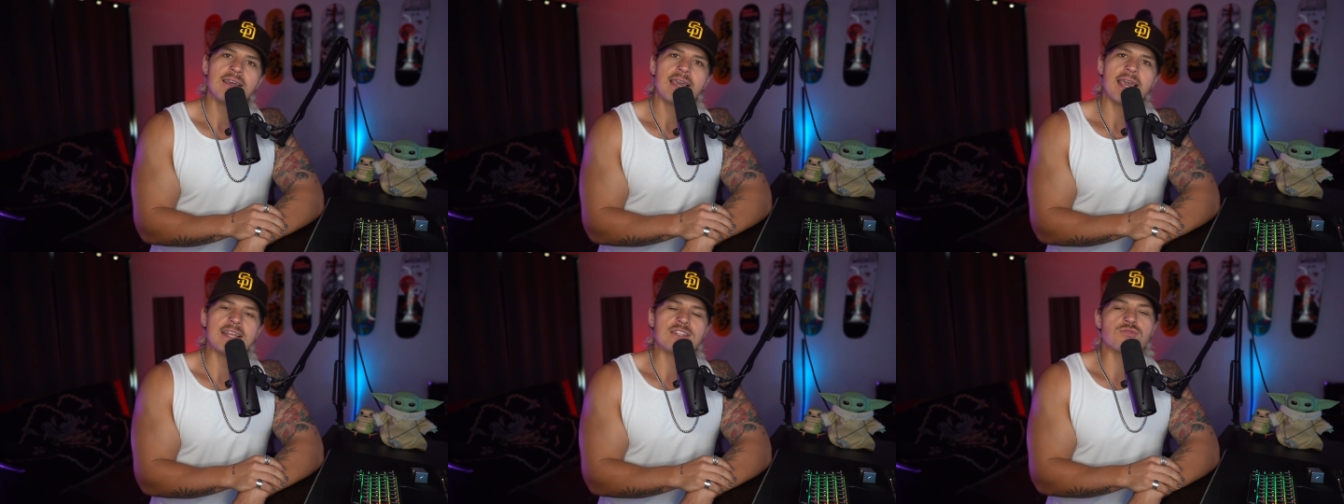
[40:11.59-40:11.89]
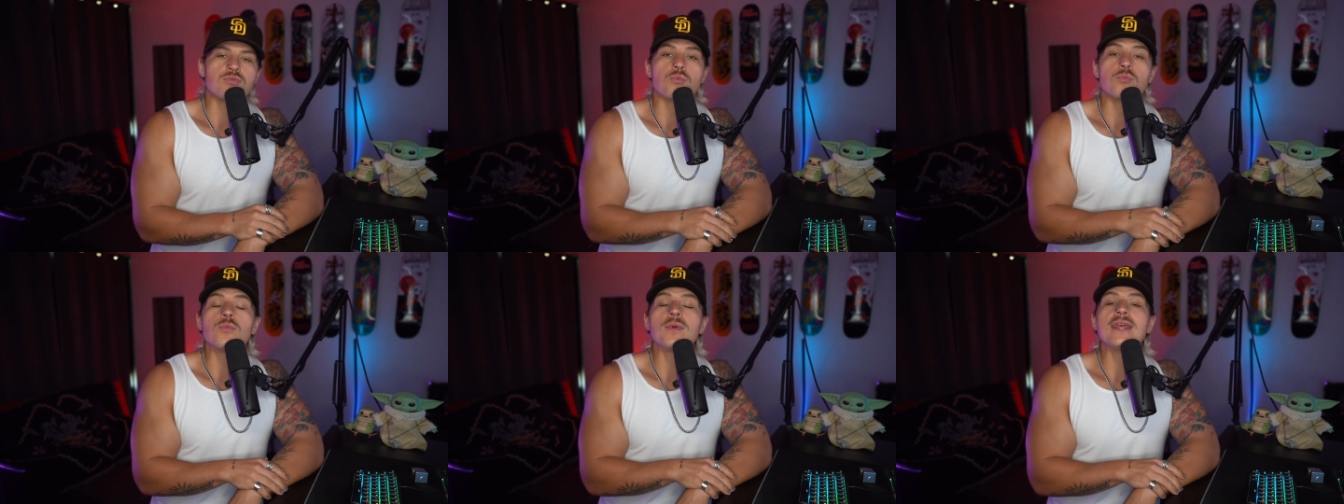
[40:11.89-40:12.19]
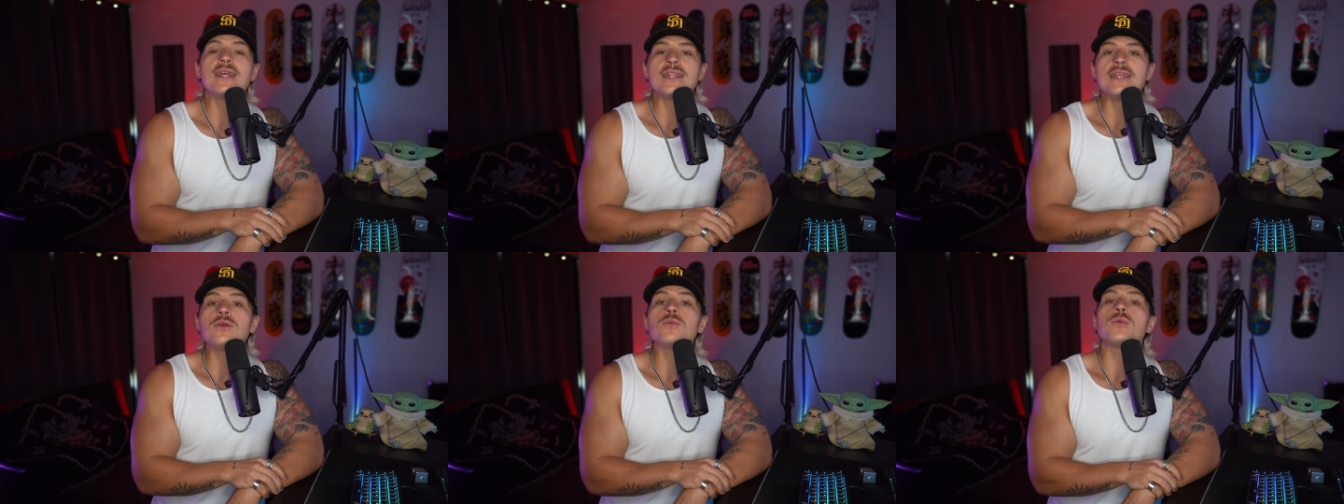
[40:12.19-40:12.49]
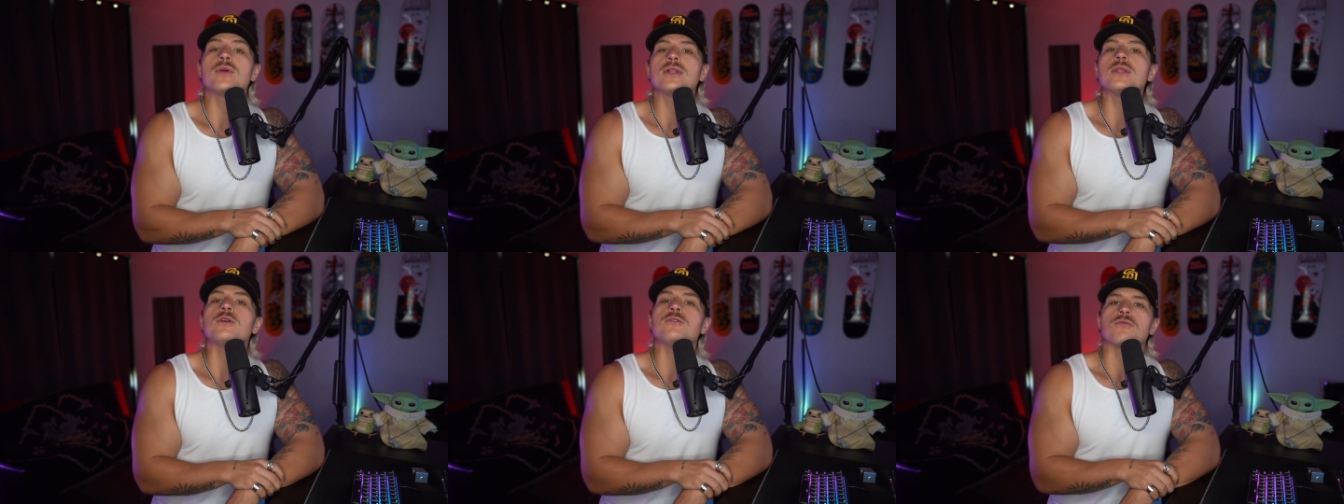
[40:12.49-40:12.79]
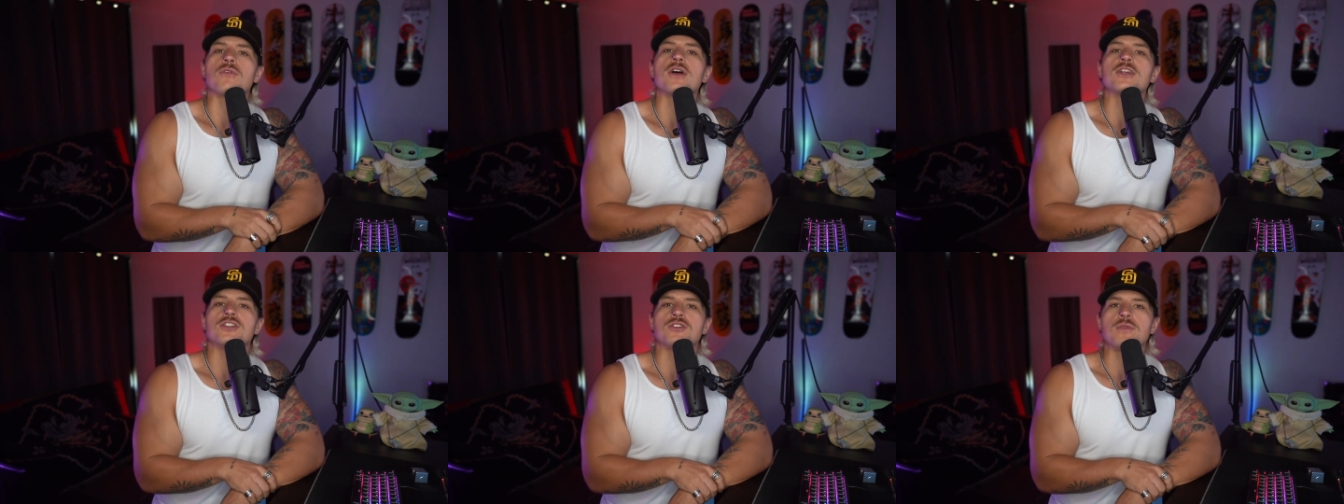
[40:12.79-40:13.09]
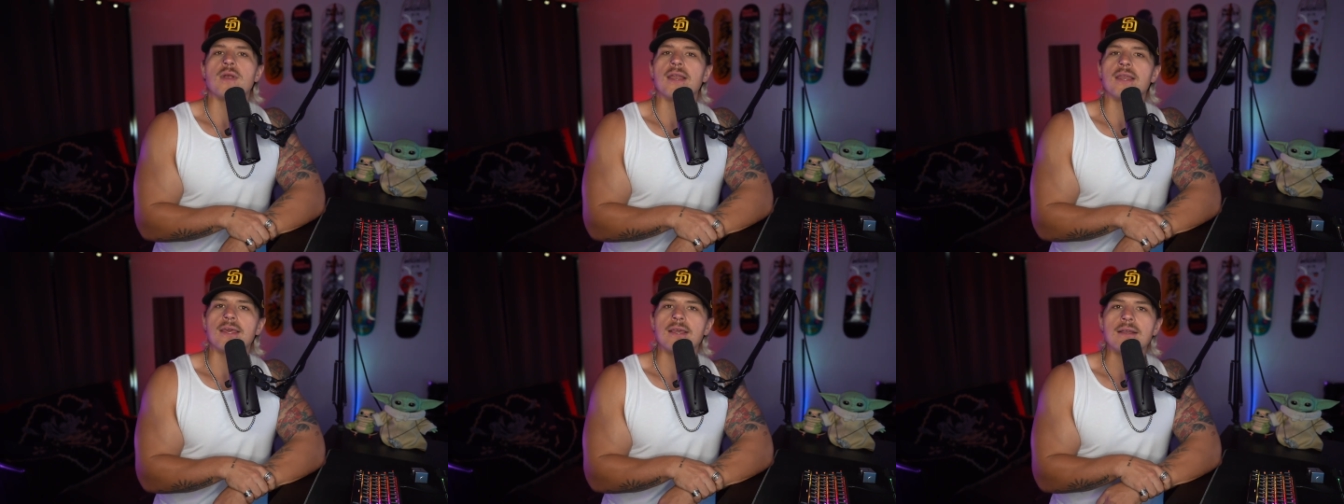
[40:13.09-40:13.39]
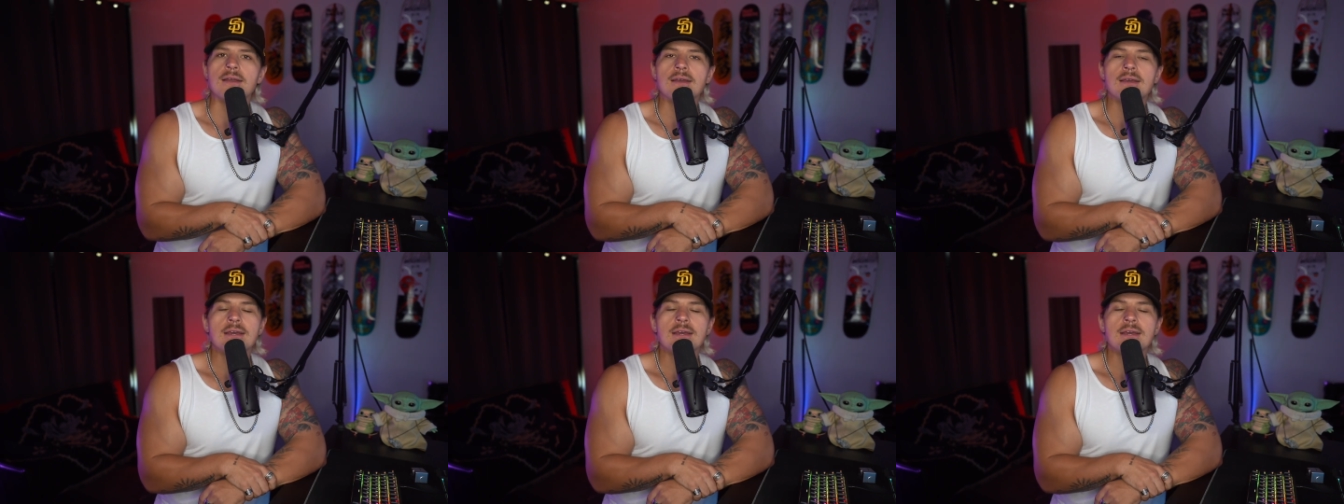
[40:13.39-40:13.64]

it's really, really frustrating.